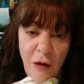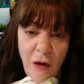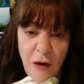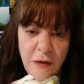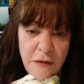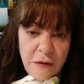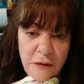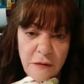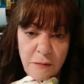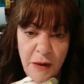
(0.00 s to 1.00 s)
on
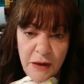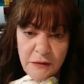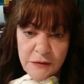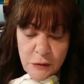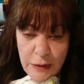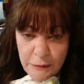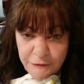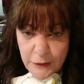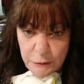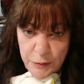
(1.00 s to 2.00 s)
my ceramic
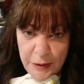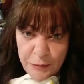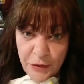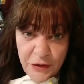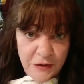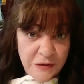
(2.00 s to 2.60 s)
fiber paper,